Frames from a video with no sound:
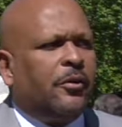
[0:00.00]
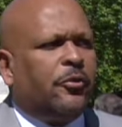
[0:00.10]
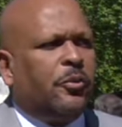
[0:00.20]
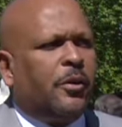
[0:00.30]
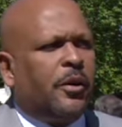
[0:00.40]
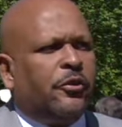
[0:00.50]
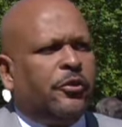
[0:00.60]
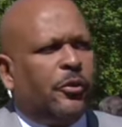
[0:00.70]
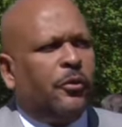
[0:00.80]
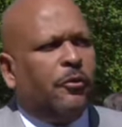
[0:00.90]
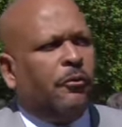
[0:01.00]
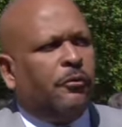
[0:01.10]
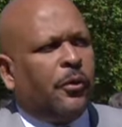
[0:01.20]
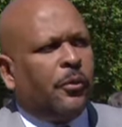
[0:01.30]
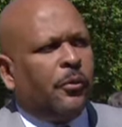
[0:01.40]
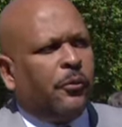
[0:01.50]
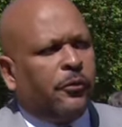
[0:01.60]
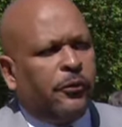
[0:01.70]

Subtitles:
to show